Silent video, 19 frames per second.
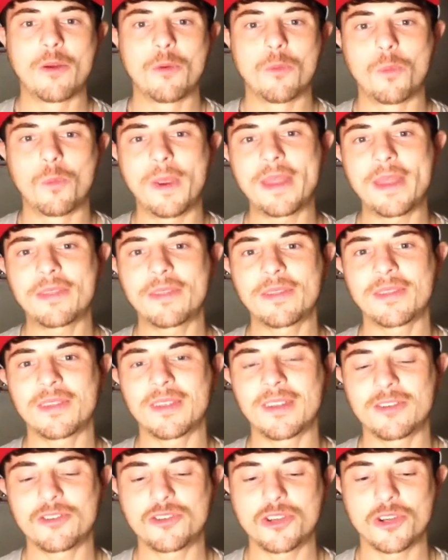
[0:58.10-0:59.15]
with
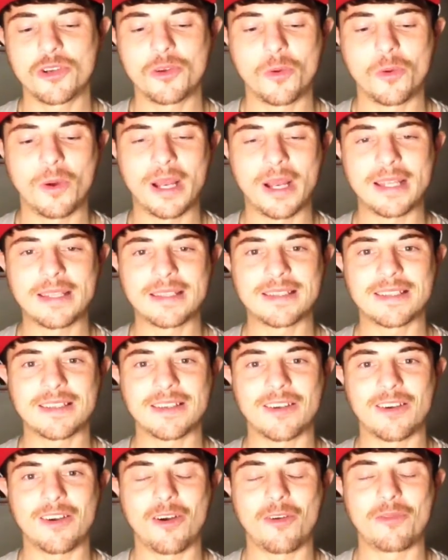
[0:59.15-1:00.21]
Genoa's
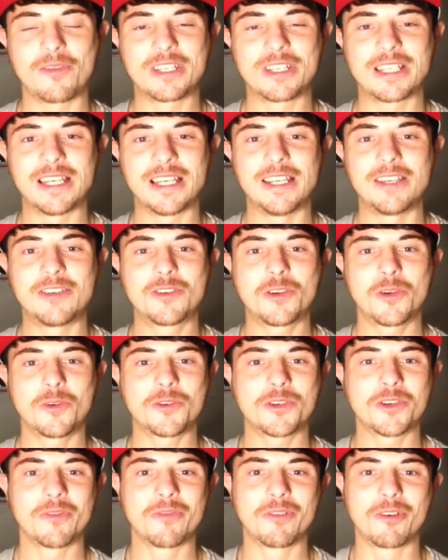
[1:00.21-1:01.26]
obviously
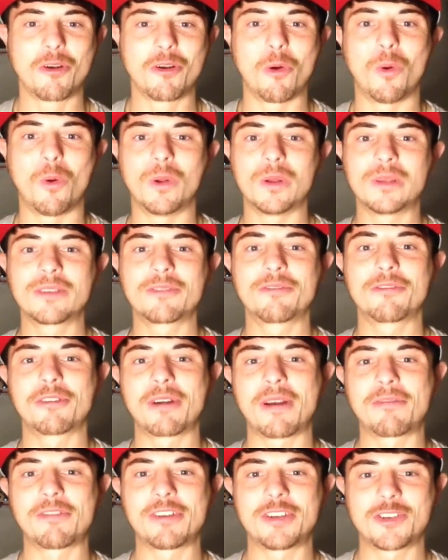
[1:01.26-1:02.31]
touch of gold for
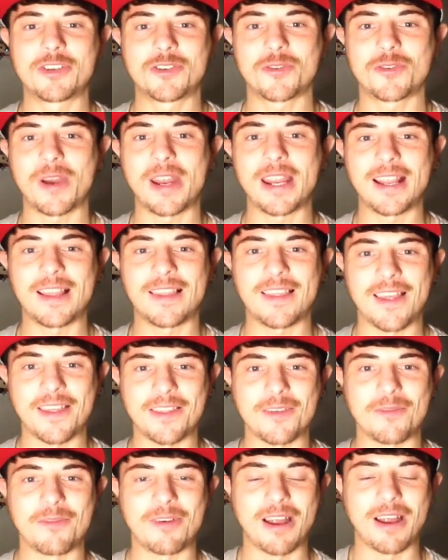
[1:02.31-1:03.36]
every striker that
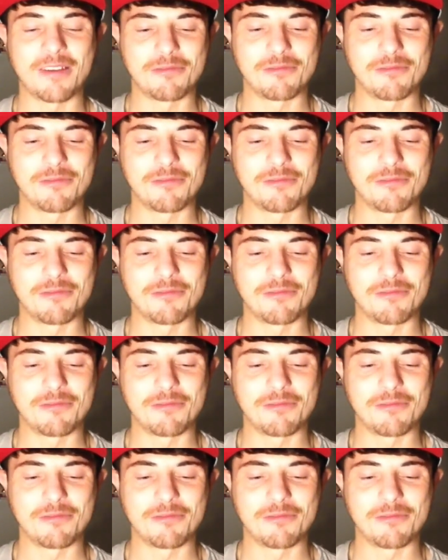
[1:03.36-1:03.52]
they've had